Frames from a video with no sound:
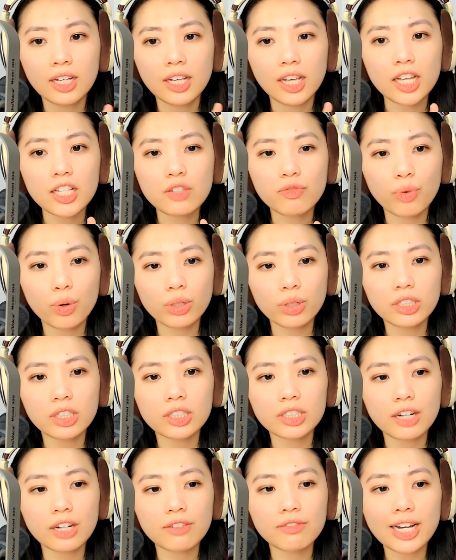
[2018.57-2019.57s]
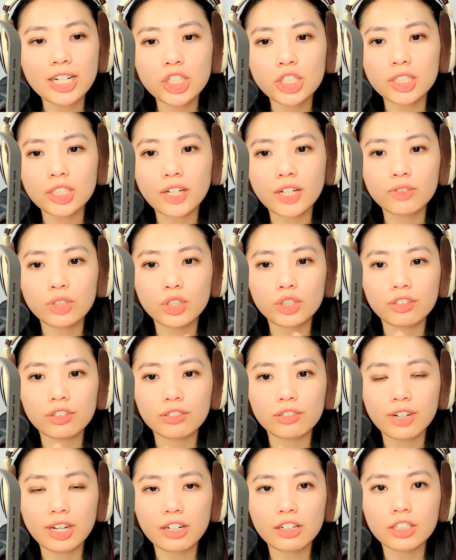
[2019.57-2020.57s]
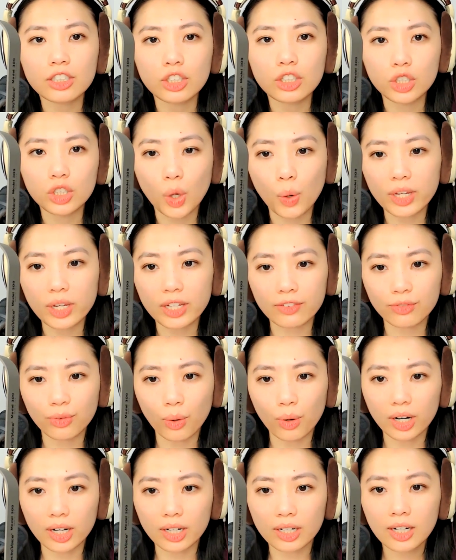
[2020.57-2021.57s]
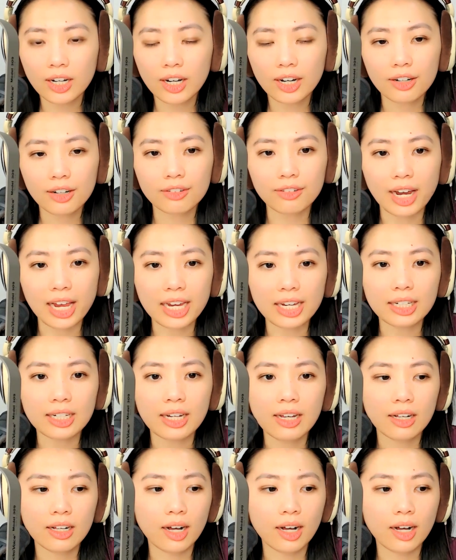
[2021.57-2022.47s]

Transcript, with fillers: it's for the direction of the career you're going for right?